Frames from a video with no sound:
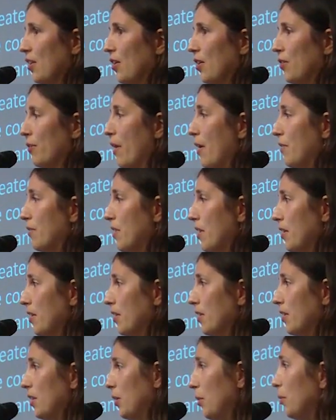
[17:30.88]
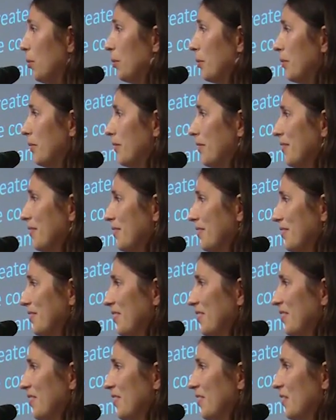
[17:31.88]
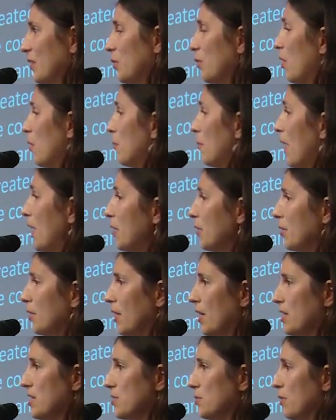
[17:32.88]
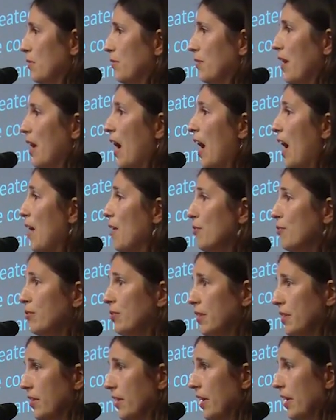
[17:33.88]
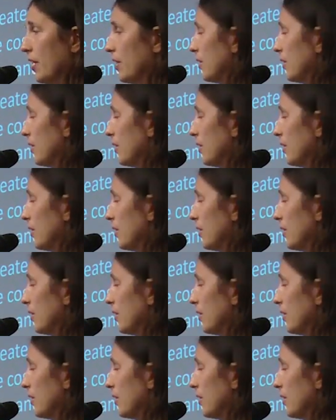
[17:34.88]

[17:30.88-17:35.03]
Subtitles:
around you. You are a microcosm of everything.